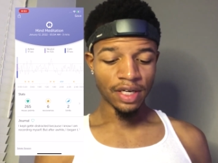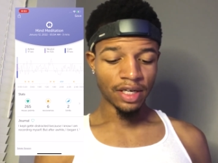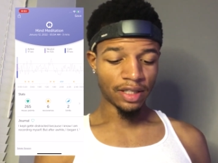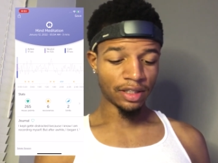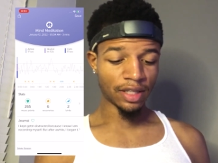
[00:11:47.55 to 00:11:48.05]

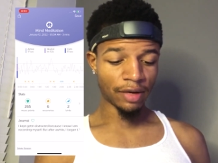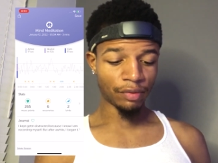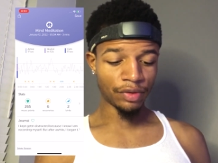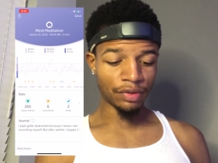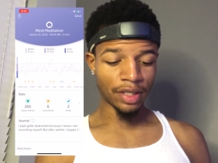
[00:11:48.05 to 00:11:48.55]
It looks like
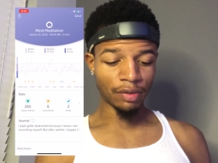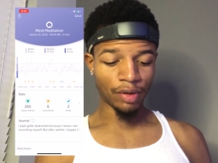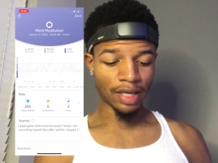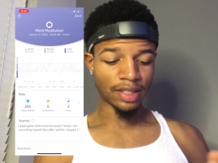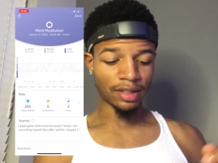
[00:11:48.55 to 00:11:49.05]
when
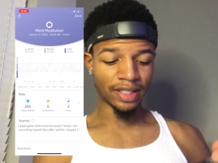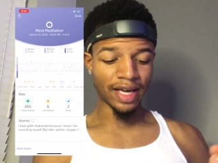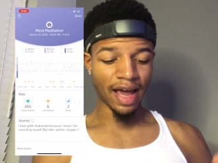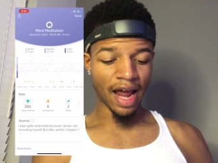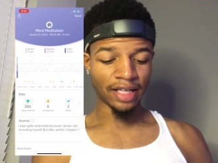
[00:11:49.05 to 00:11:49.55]
I start to
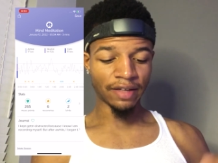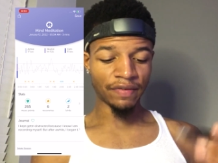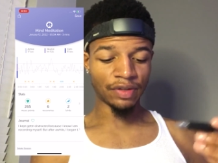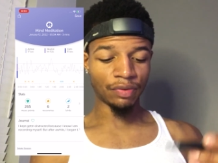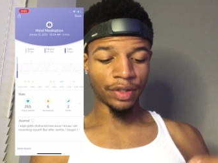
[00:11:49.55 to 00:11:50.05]
get active
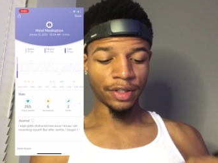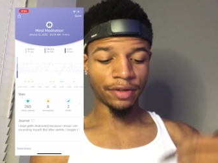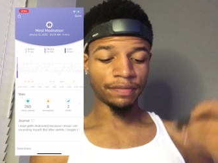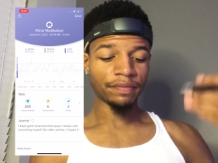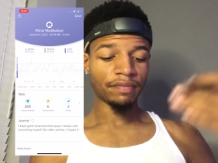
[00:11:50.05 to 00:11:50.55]
is
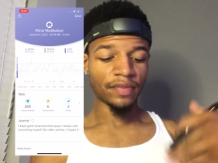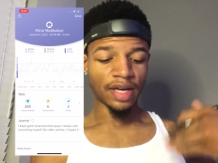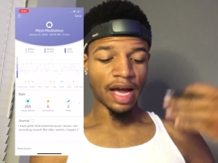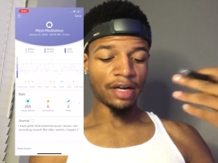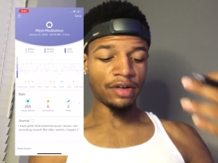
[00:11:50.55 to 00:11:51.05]
when
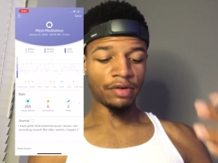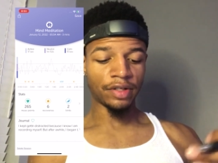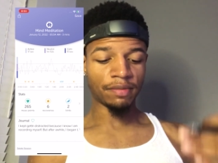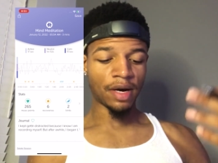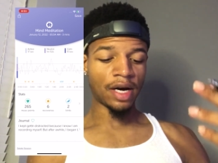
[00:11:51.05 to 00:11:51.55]
I notice
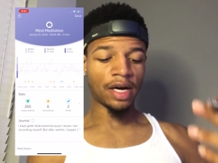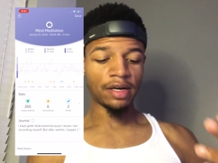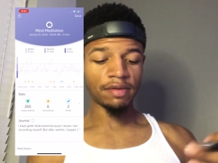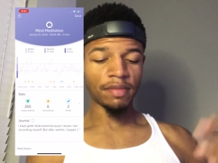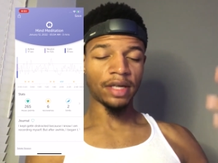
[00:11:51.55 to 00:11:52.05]
my
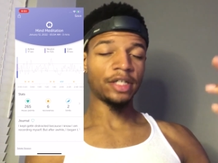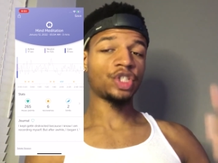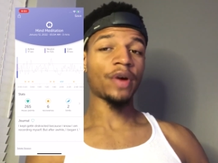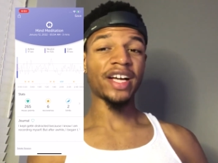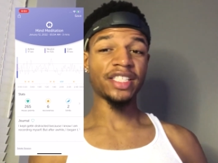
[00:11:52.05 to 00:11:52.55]

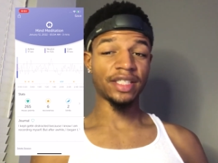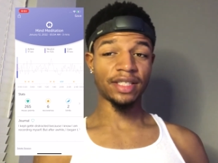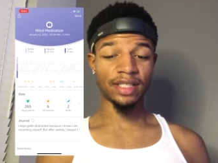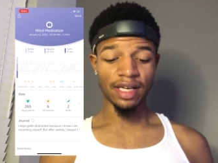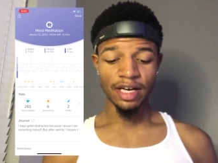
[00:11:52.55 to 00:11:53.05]

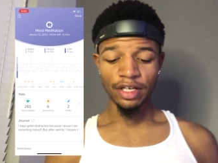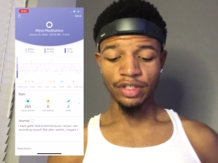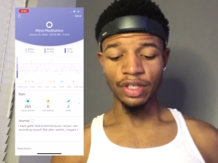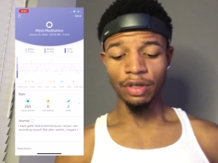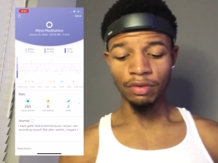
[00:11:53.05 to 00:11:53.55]
distractions.
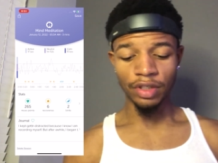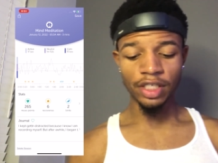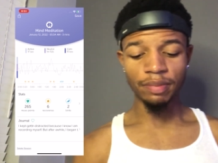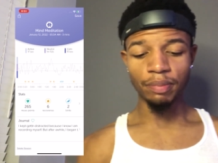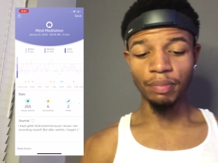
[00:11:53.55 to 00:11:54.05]
So
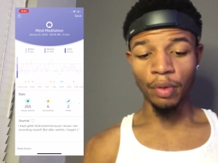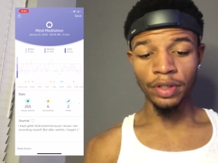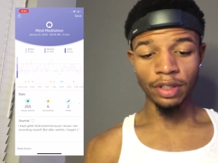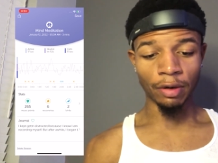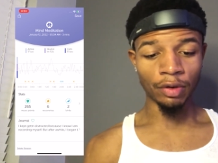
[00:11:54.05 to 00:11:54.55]
these
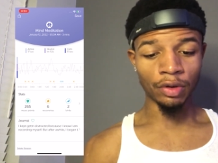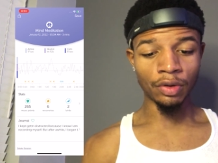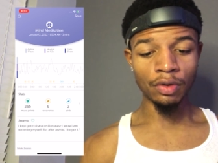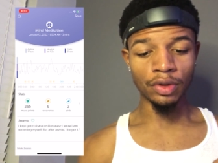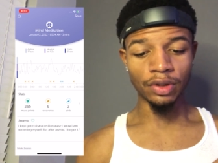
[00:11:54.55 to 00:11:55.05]
points are real
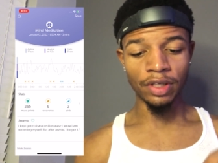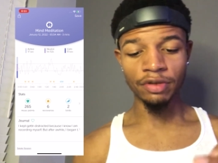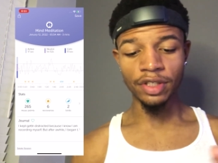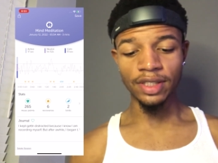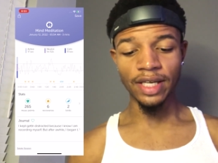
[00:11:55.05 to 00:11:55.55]
cool. So then you
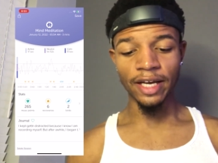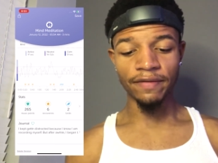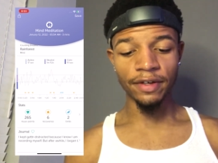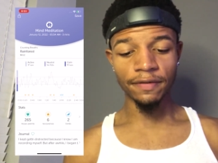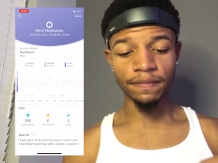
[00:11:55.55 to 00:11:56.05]
just save
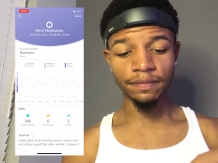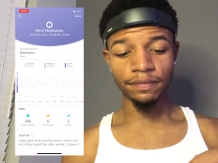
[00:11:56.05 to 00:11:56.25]
it.